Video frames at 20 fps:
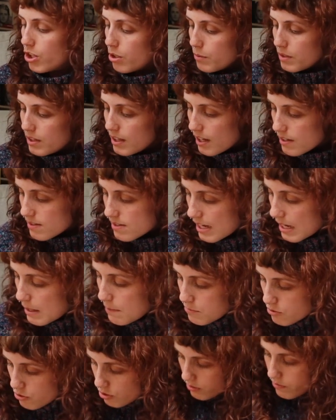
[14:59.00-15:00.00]
know, with that
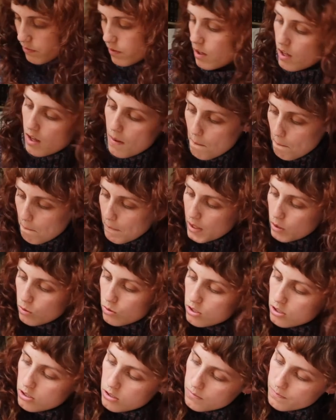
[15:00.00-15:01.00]
same sort of
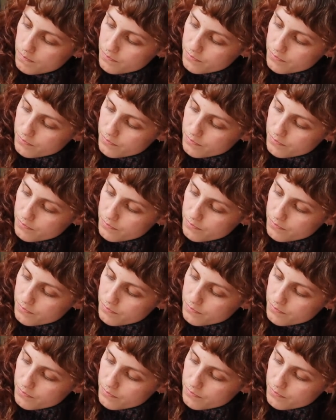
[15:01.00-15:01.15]
milk